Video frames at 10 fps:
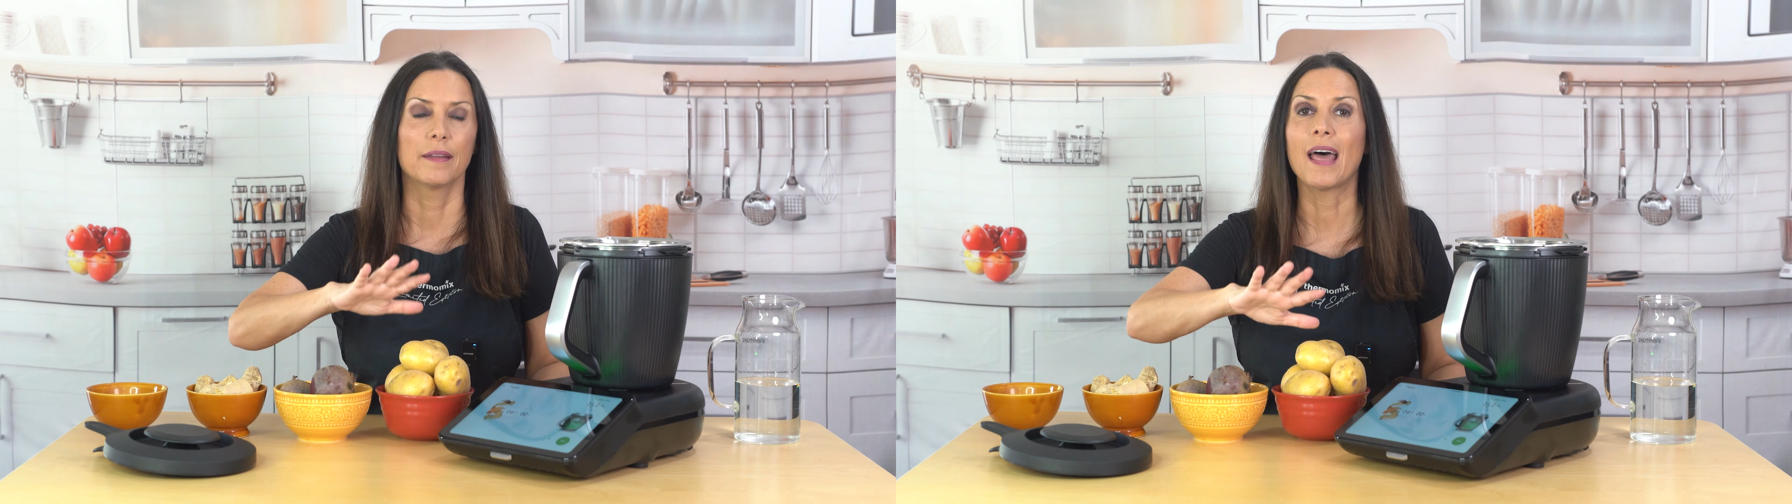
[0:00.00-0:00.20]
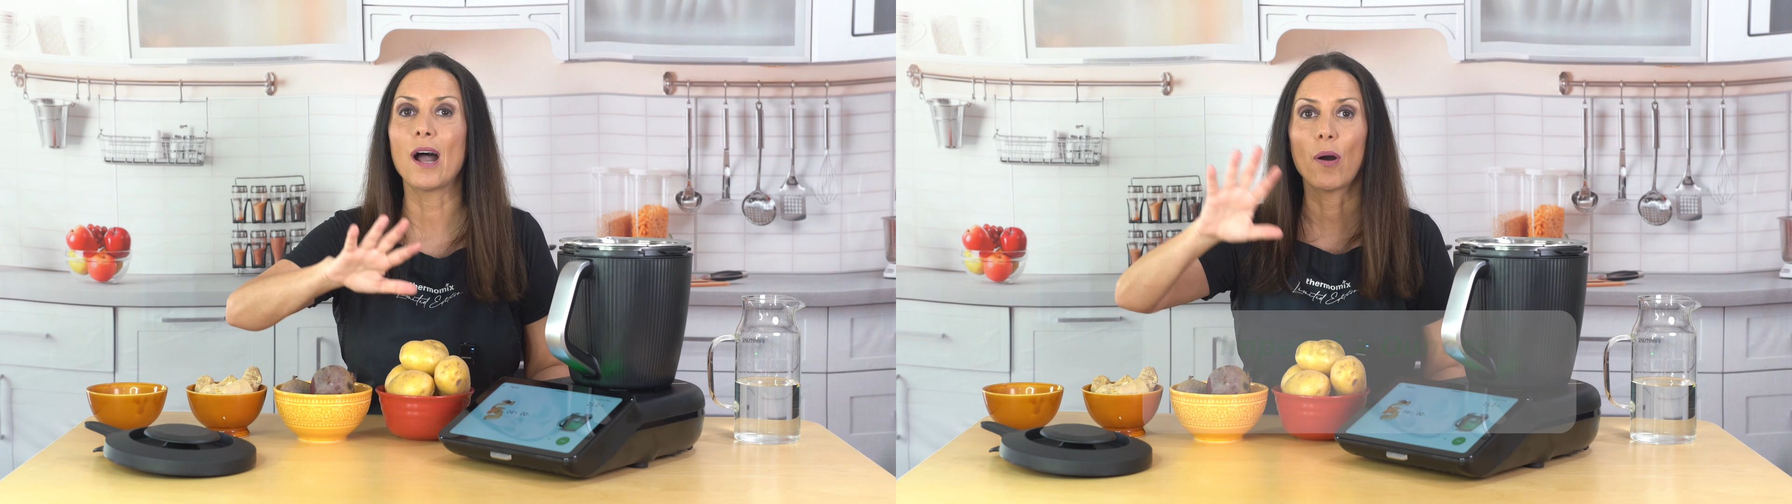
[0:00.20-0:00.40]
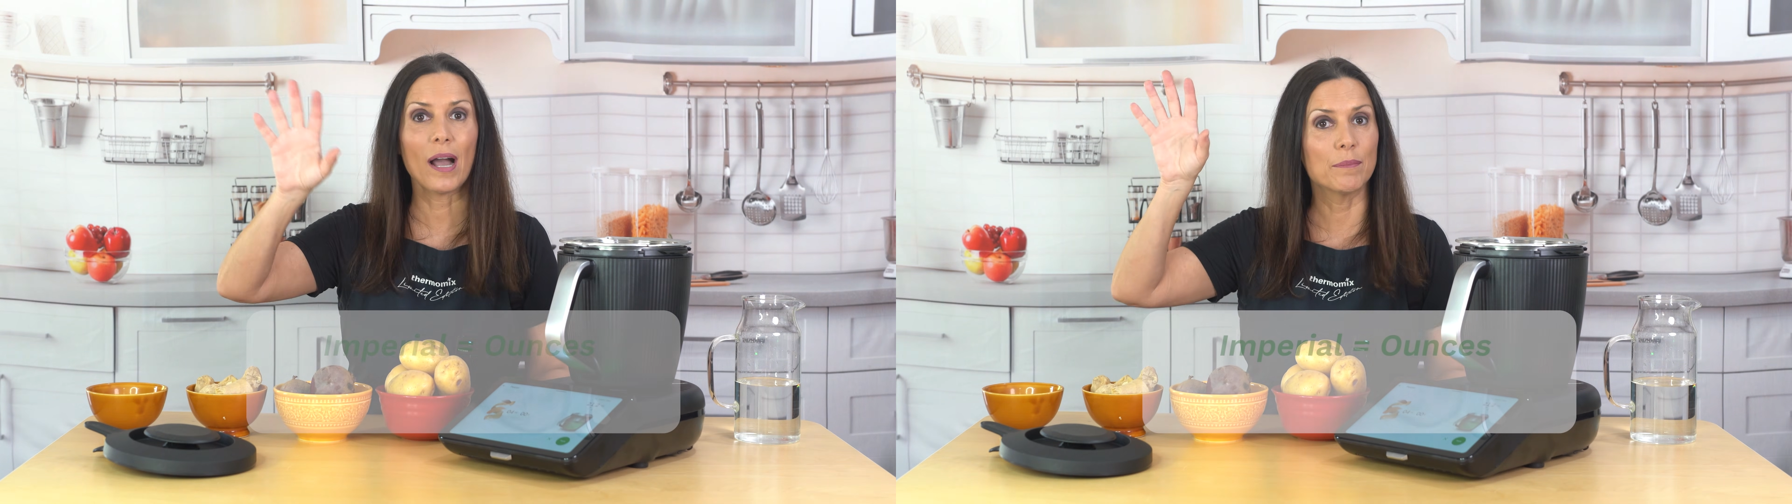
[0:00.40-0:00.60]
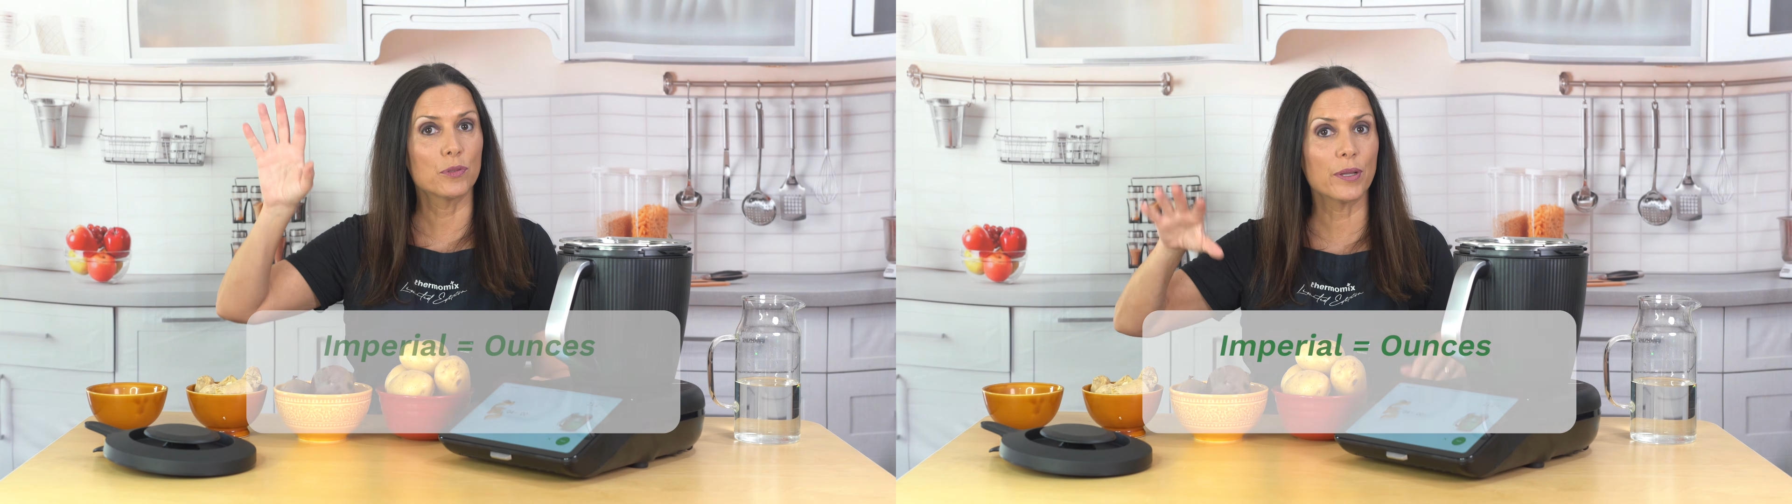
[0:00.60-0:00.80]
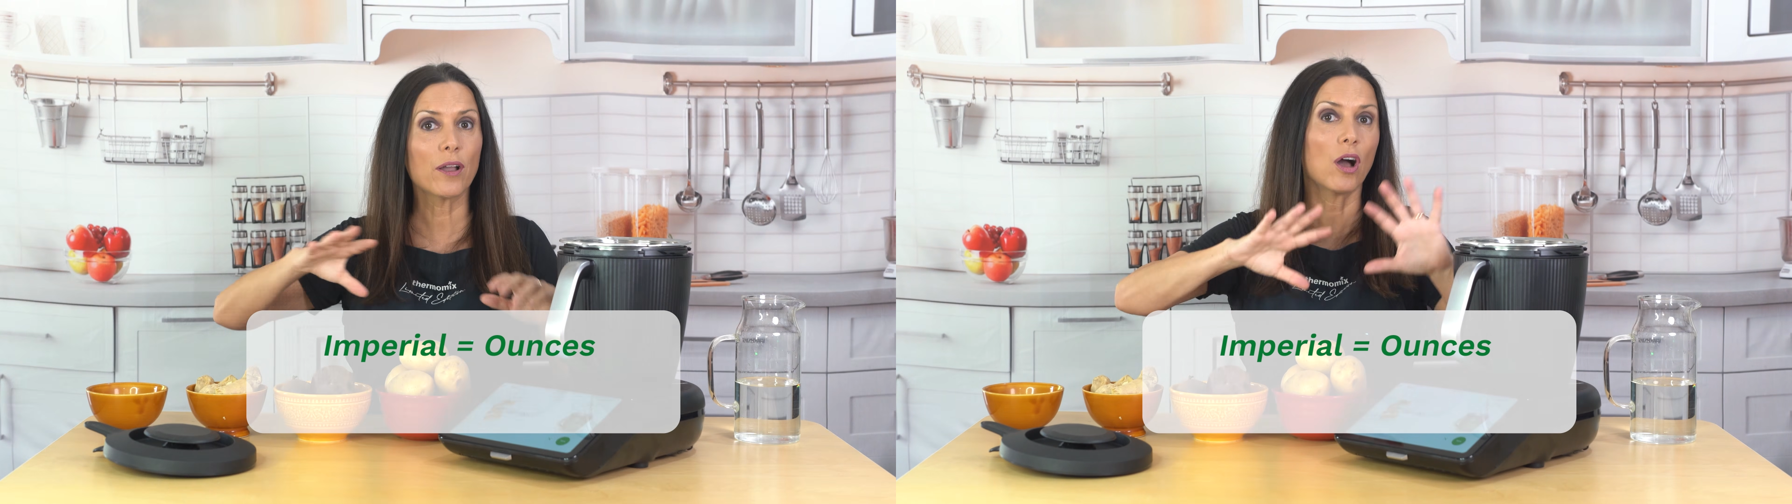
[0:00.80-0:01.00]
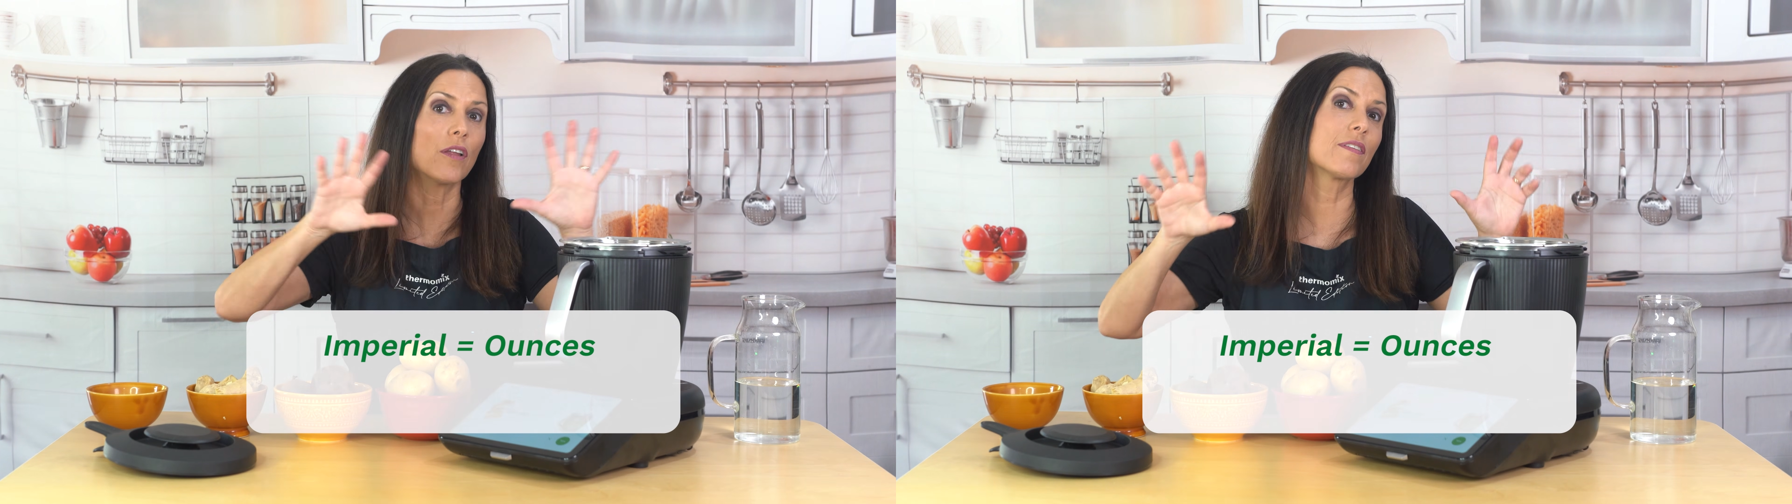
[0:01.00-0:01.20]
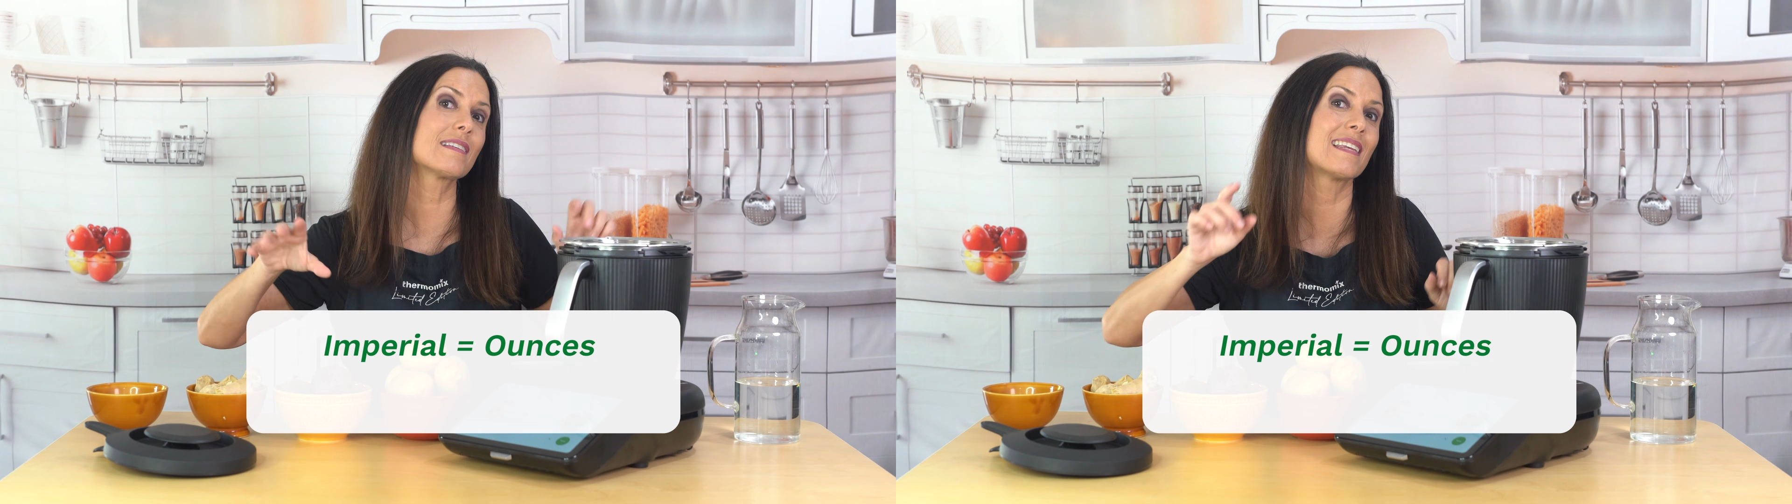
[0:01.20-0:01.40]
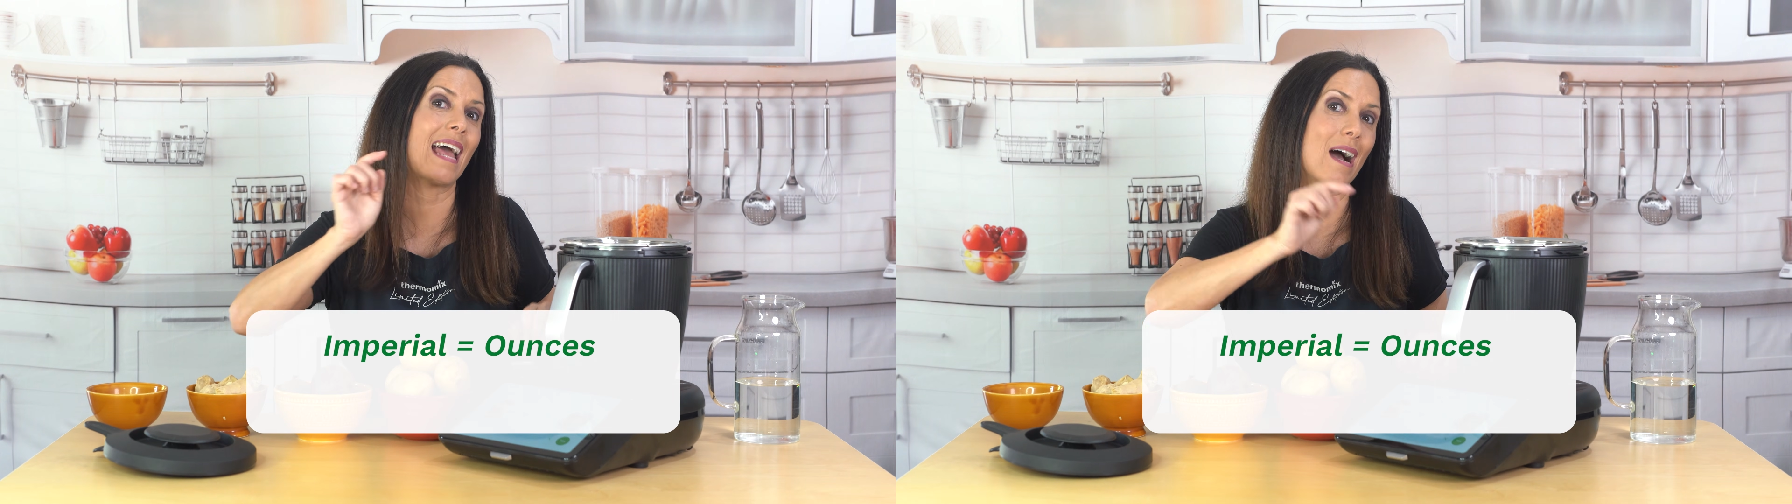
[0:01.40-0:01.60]
Now, I'm doing all of
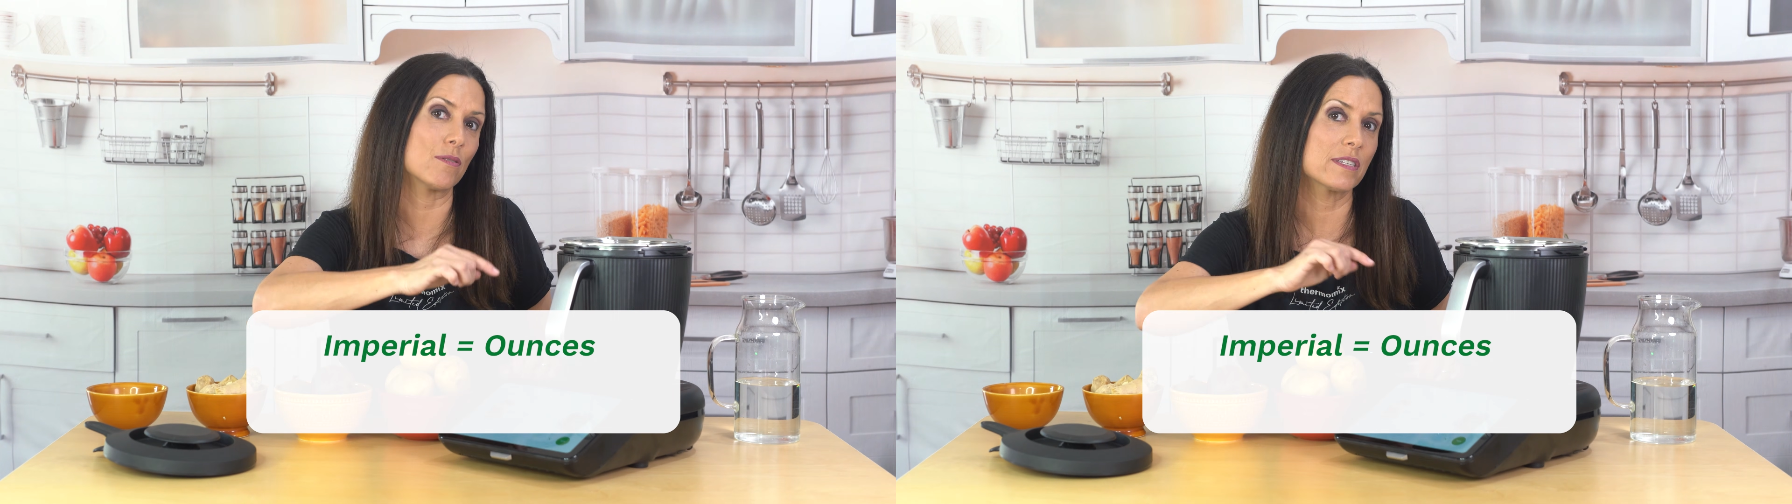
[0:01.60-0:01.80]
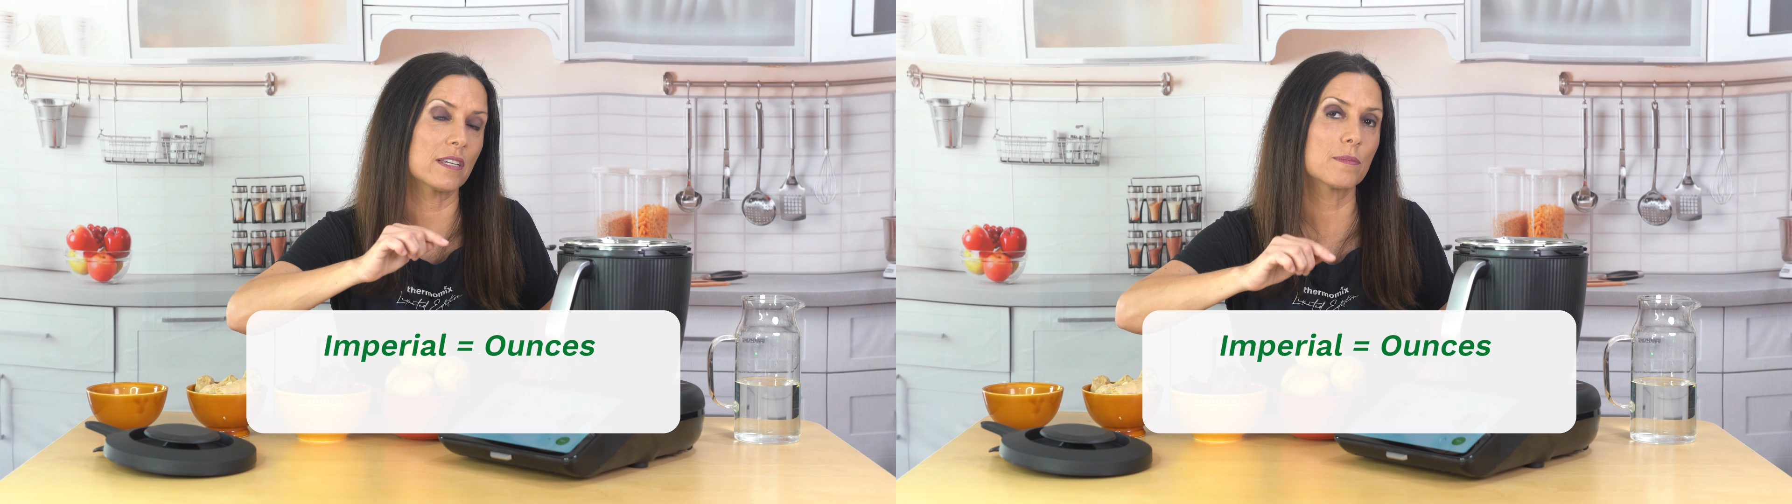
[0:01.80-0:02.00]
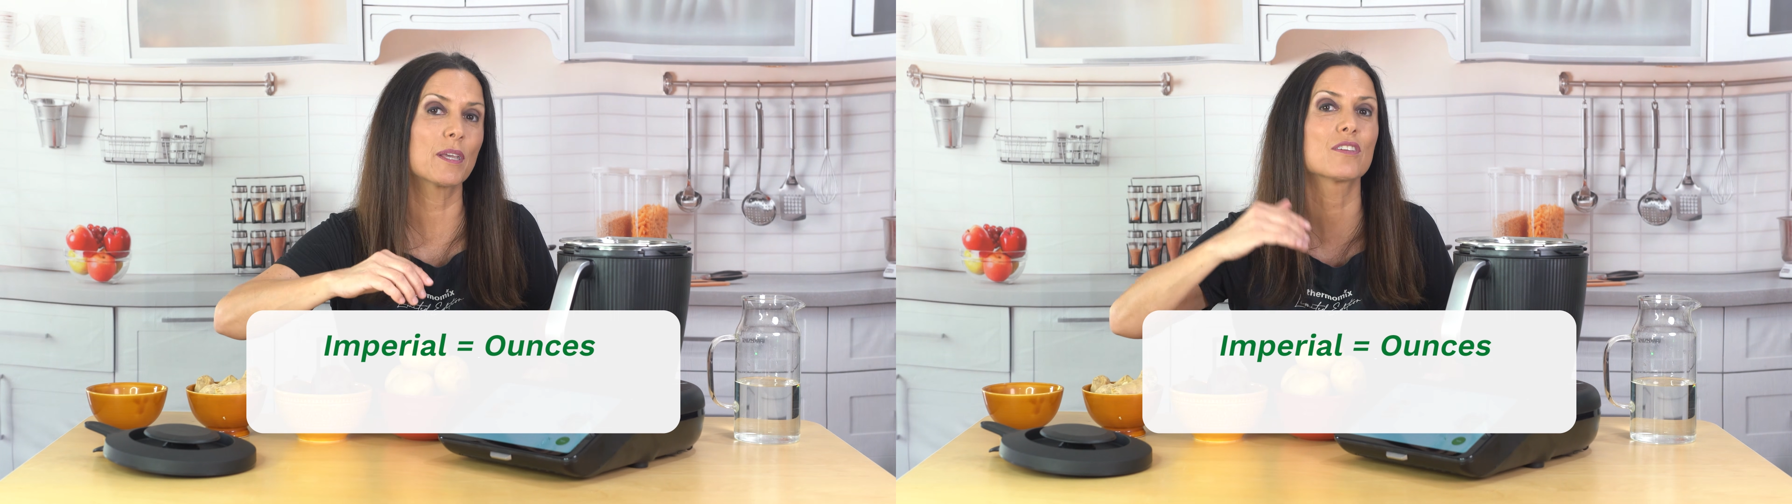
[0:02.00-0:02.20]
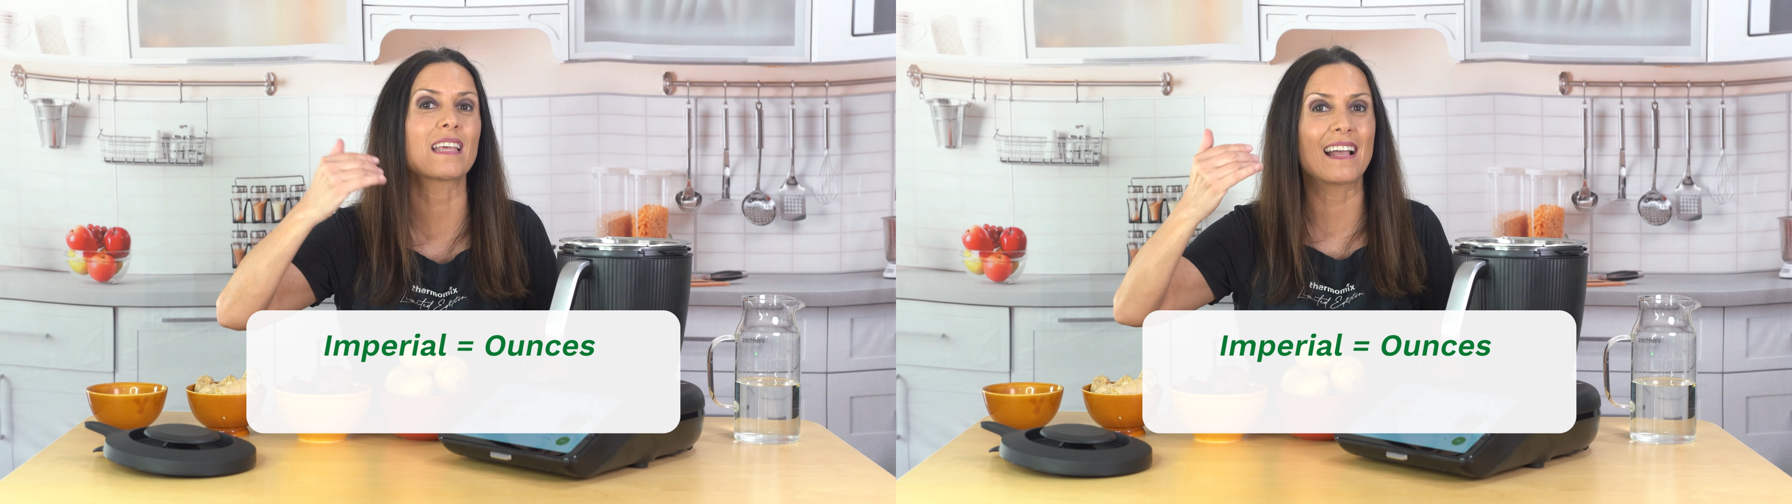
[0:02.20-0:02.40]
this in ounces because